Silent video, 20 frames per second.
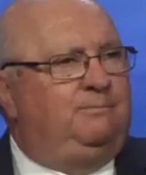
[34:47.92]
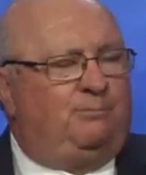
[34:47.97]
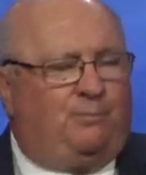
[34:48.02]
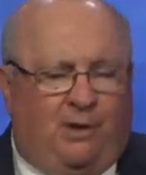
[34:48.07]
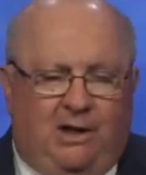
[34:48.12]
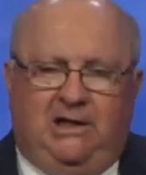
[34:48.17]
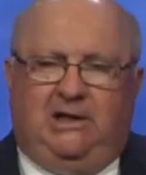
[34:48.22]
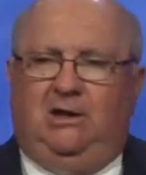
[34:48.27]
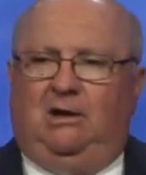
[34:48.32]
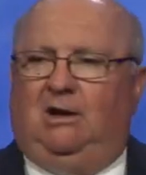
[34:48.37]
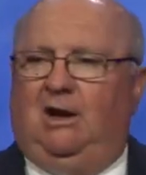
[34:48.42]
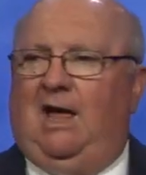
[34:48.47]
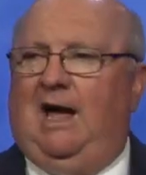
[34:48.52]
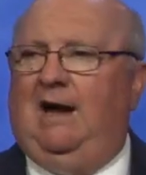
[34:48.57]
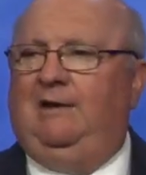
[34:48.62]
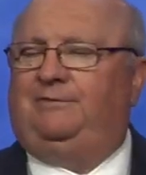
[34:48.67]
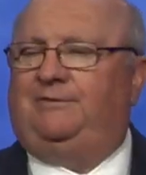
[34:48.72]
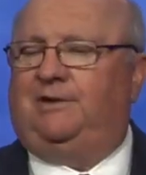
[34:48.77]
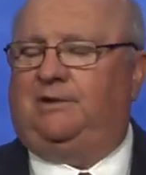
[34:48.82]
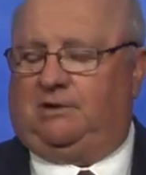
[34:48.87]
Bring your
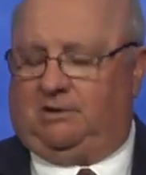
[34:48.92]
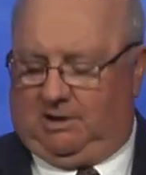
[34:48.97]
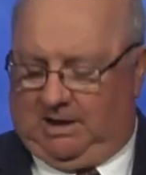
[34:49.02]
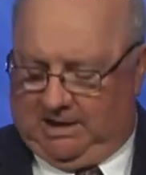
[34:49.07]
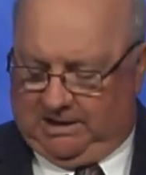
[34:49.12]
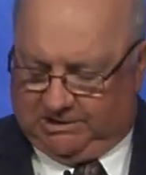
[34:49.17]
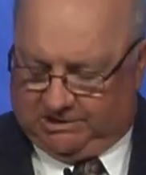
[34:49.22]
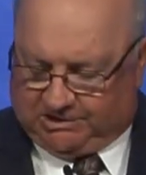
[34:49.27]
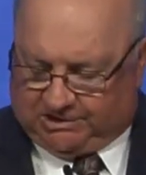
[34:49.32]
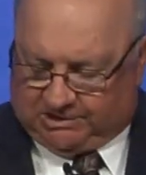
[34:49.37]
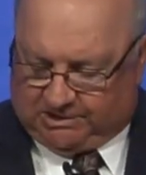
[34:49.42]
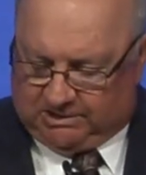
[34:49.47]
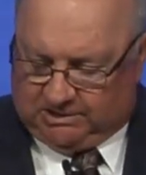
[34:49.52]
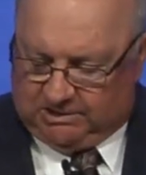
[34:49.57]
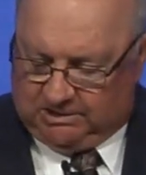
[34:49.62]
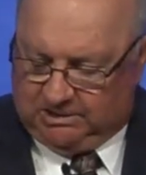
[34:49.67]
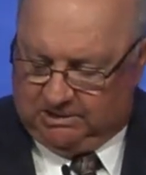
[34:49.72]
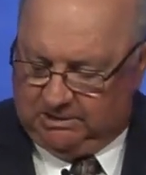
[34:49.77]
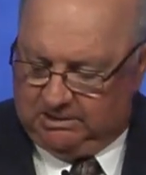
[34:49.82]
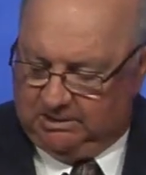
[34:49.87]
life to Christ.
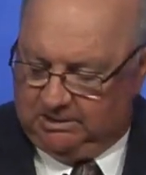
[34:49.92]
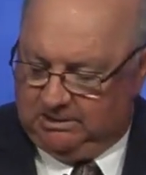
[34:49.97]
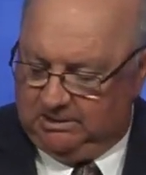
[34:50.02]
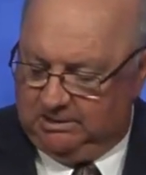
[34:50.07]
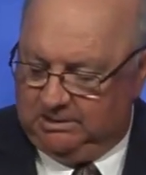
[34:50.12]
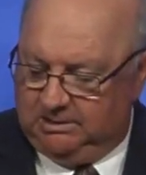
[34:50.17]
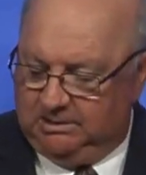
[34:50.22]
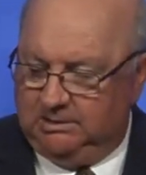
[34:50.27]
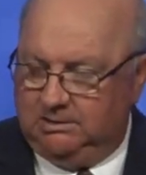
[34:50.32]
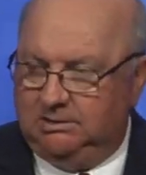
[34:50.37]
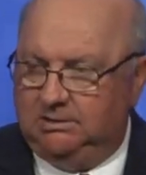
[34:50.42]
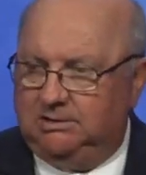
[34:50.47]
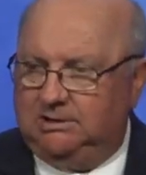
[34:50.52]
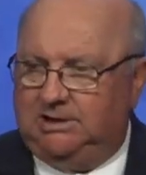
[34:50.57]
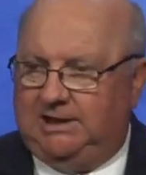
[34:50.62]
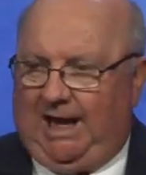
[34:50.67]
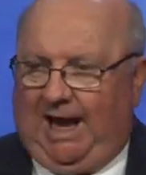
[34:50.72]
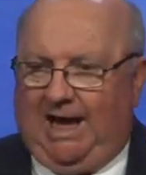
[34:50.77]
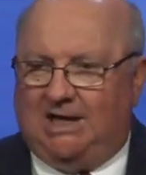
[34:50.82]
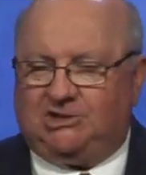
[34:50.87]

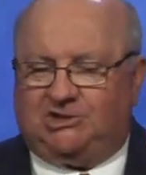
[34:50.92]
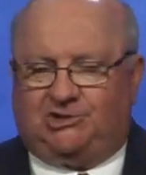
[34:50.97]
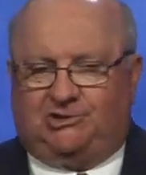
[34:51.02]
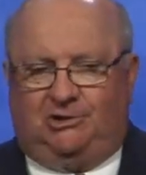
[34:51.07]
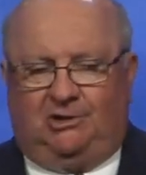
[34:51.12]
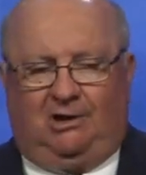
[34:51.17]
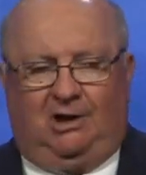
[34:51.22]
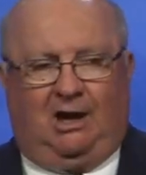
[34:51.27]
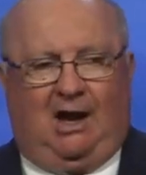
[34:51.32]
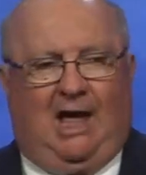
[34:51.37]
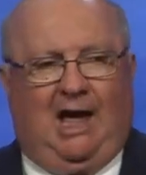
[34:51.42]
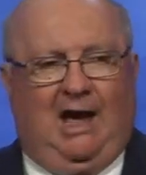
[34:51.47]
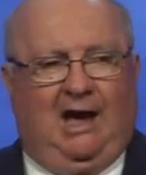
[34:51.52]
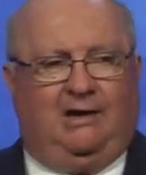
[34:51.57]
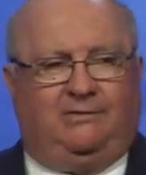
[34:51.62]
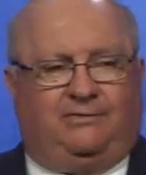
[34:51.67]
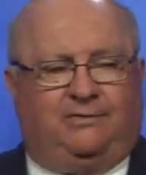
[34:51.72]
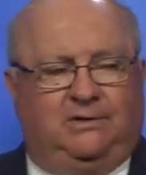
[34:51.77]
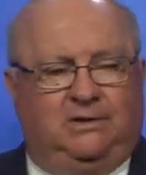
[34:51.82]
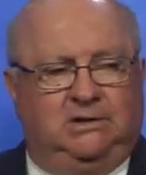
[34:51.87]
Cast your
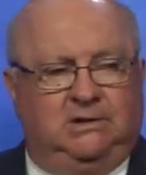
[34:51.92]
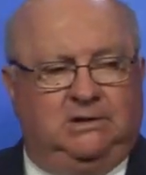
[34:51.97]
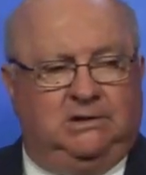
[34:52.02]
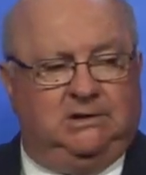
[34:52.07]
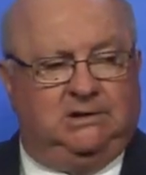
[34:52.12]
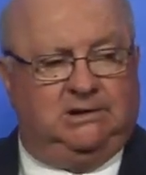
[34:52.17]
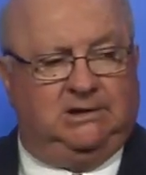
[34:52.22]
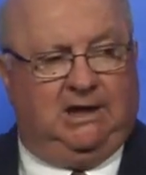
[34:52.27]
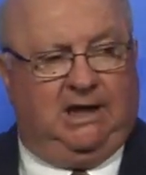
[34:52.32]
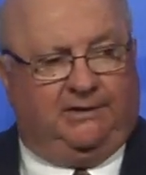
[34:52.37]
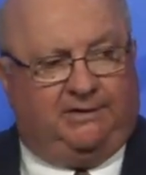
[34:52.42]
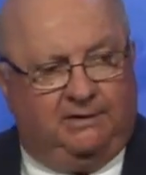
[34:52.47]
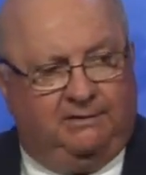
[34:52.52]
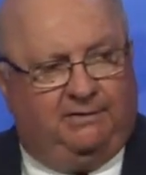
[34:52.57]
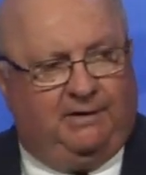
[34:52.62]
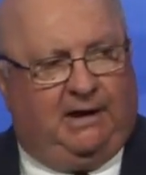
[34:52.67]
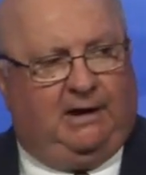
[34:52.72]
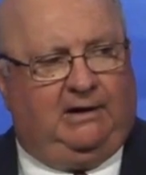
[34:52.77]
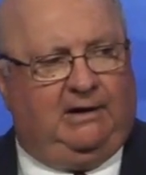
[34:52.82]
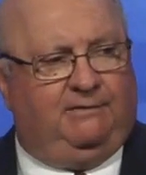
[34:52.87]
life at the
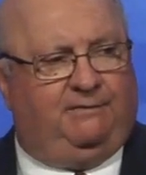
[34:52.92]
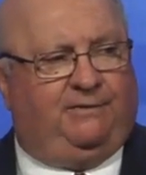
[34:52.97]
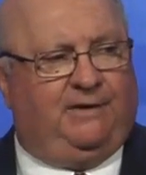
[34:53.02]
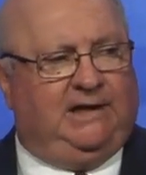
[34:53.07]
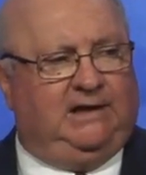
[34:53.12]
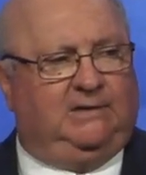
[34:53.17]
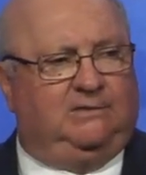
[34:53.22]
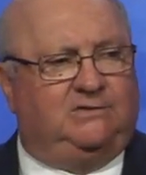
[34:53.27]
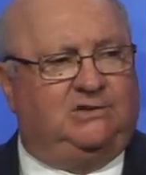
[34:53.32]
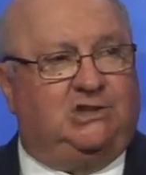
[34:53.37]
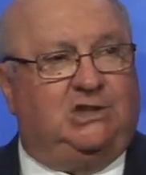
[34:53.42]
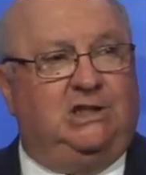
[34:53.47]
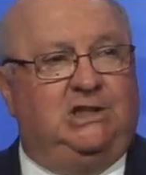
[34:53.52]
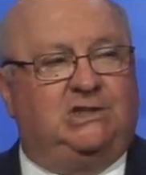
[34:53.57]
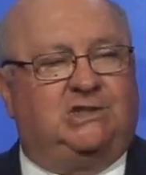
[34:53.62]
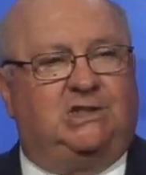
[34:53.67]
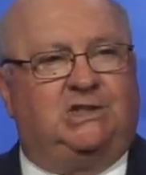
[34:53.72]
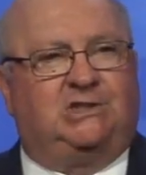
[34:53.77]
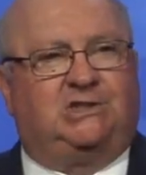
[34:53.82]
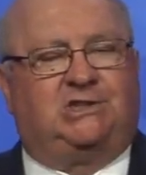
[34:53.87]
very feet of
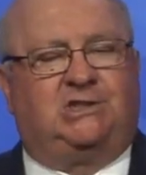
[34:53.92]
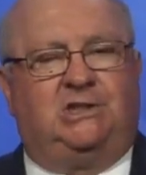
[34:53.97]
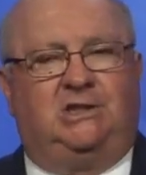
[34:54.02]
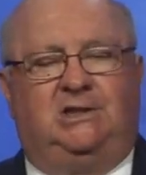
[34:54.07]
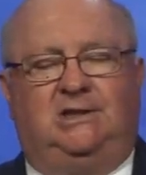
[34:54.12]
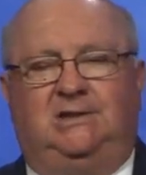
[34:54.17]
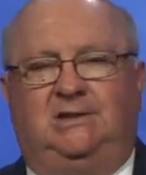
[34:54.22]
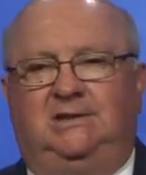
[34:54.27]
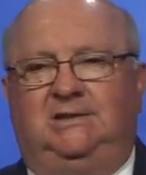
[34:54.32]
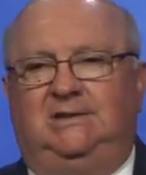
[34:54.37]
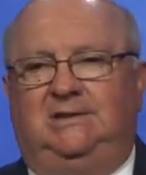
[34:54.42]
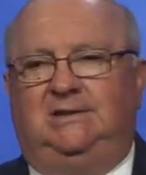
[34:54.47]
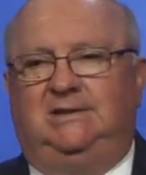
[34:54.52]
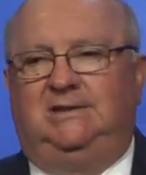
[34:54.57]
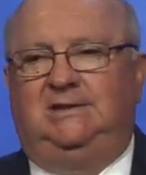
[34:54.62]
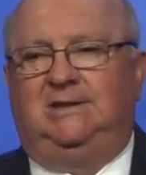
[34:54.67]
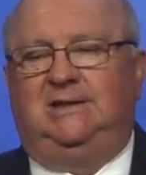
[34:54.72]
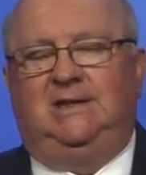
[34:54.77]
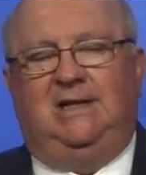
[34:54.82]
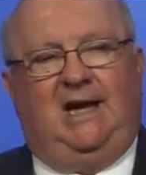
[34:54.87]
Jesus
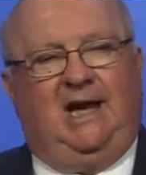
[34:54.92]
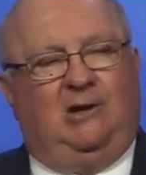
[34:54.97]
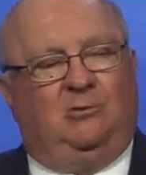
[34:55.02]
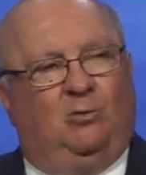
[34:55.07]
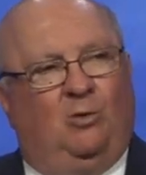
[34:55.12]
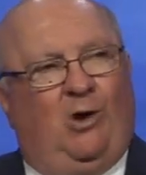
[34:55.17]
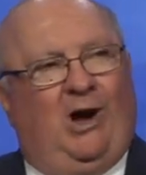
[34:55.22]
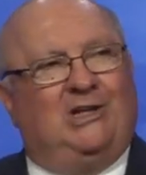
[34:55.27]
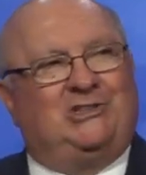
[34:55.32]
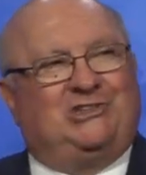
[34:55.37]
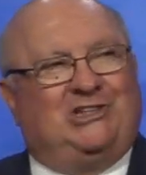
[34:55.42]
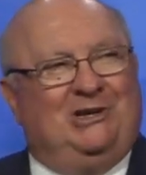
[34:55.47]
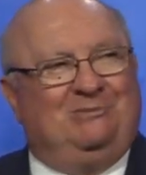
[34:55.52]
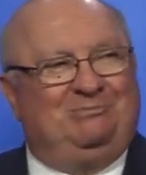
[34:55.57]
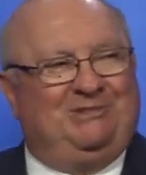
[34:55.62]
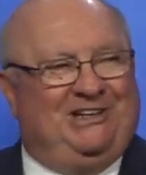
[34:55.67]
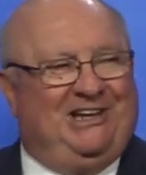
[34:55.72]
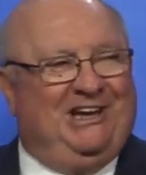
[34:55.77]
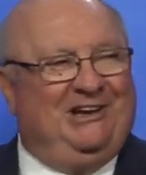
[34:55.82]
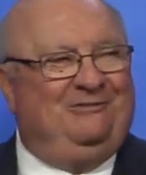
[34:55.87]
and watch
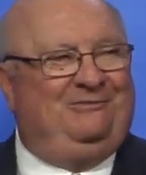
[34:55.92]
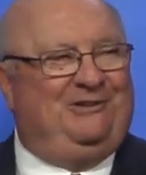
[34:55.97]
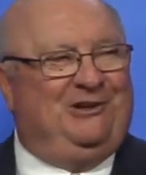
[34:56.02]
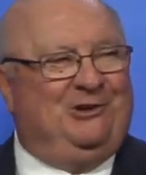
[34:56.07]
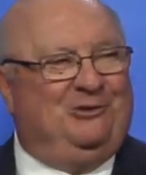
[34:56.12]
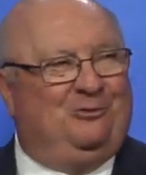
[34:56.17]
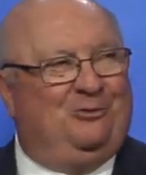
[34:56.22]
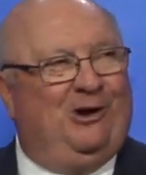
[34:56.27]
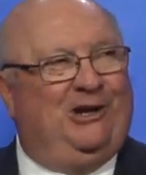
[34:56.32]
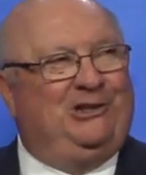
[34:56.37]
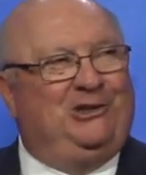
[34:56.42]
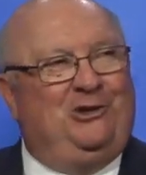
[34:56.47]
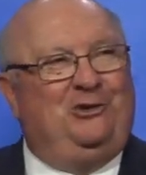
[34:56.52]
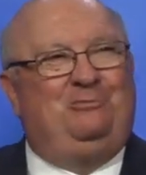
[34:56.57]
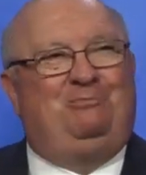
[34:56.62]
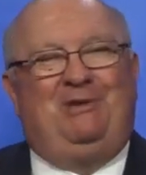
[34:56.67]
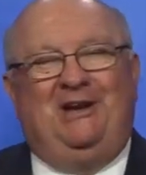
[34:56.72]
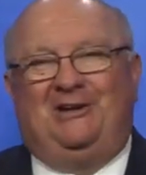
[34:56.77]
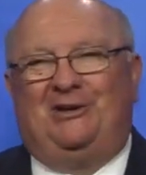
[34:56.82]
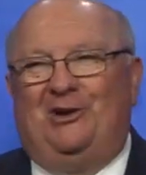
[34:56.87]
Him give you what
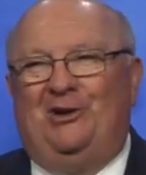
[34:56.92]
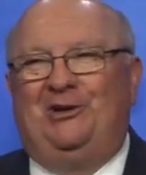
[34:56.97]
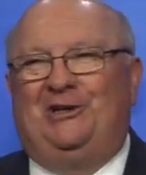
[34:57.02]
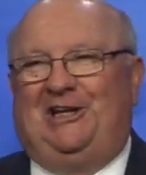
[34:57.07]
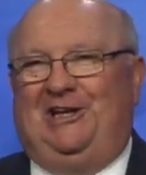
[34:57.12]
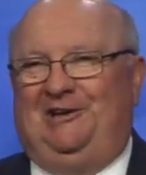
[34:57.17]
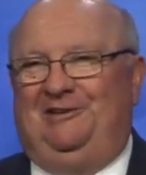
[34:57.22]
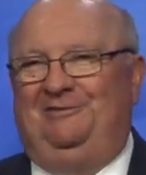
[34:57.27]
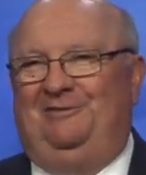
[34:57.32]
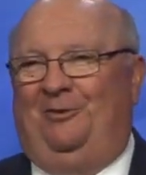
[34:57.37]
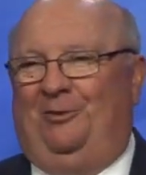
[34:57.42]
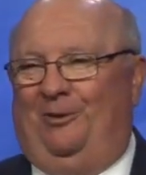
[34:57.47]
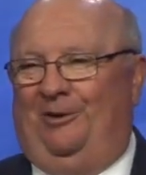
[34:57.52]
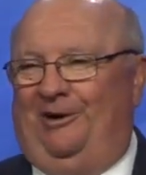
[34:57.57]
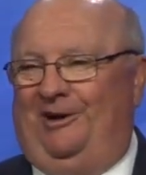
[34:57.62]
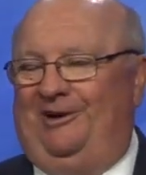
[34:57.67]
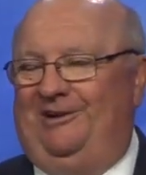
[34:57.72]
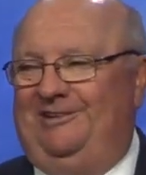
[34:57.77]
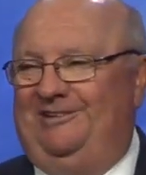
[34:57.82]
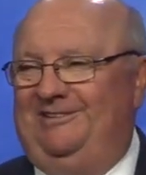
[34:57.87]
you've been looking for